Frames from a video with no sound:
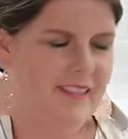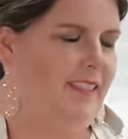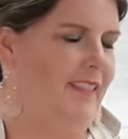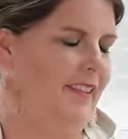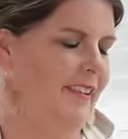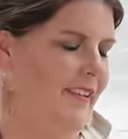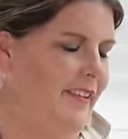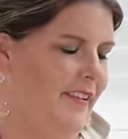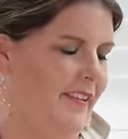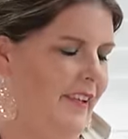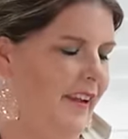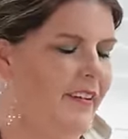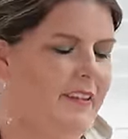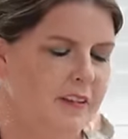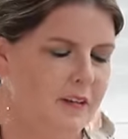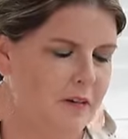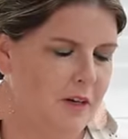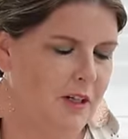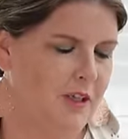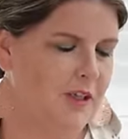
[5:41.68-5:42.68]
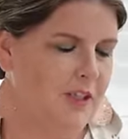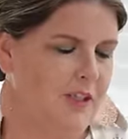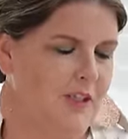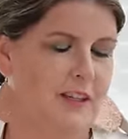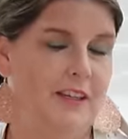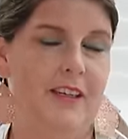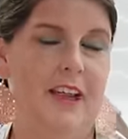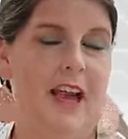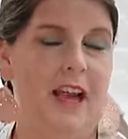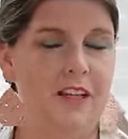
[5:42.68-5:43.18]
This next
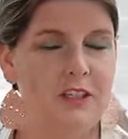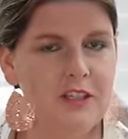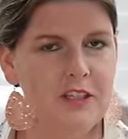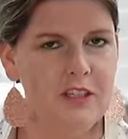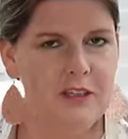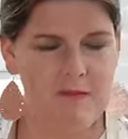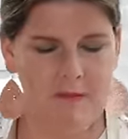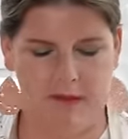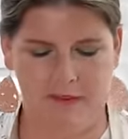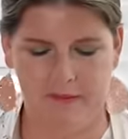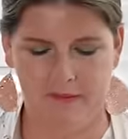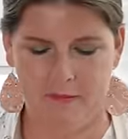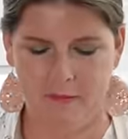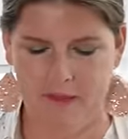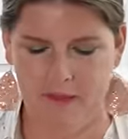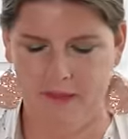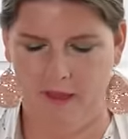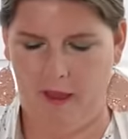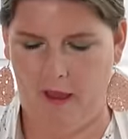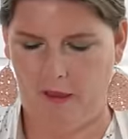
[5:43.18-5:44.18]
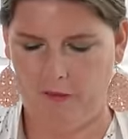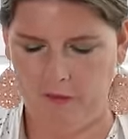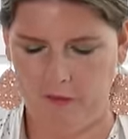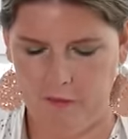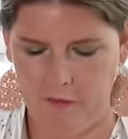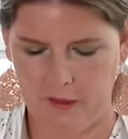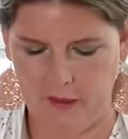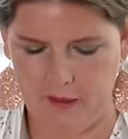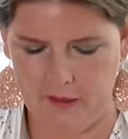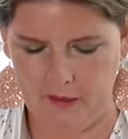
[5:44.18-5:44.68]
question actually makes me laugh
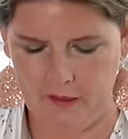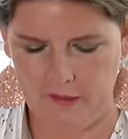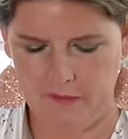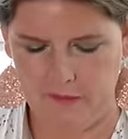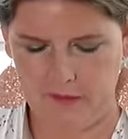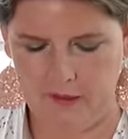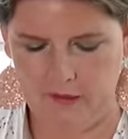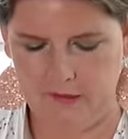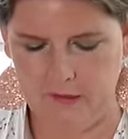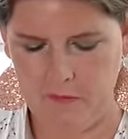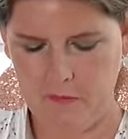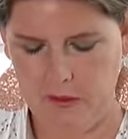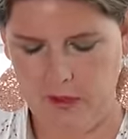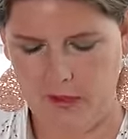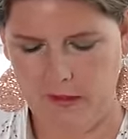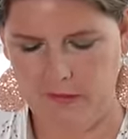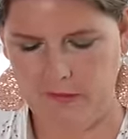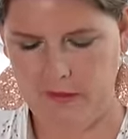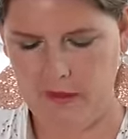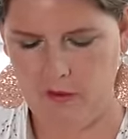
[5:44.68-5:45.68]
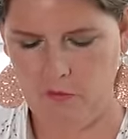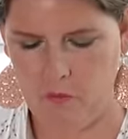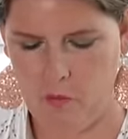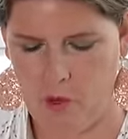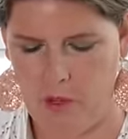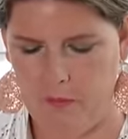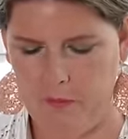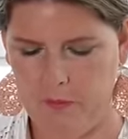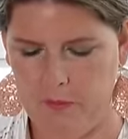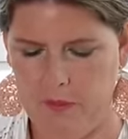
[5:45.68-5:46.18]
because it's amazing
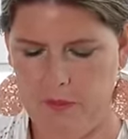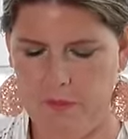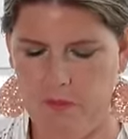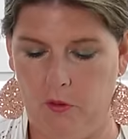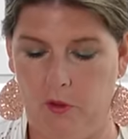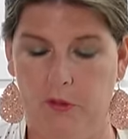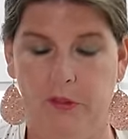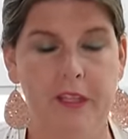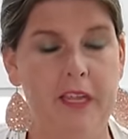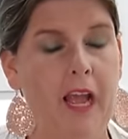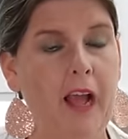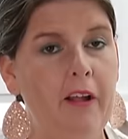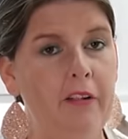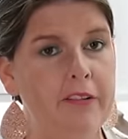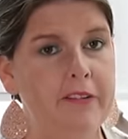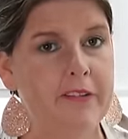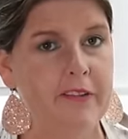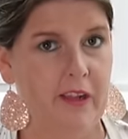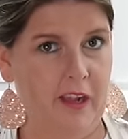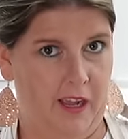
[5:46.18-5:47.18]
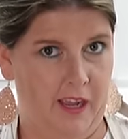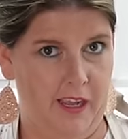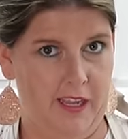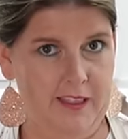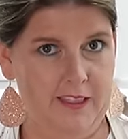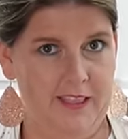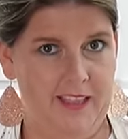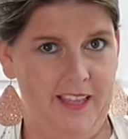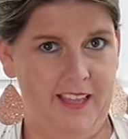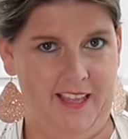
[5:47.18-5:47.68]
what people on the
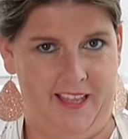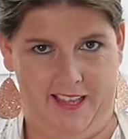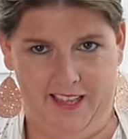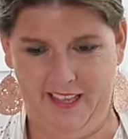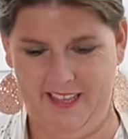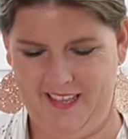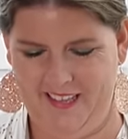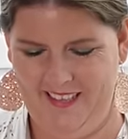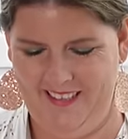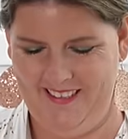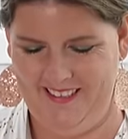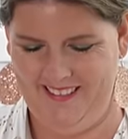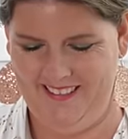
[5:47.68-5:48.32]
outside think.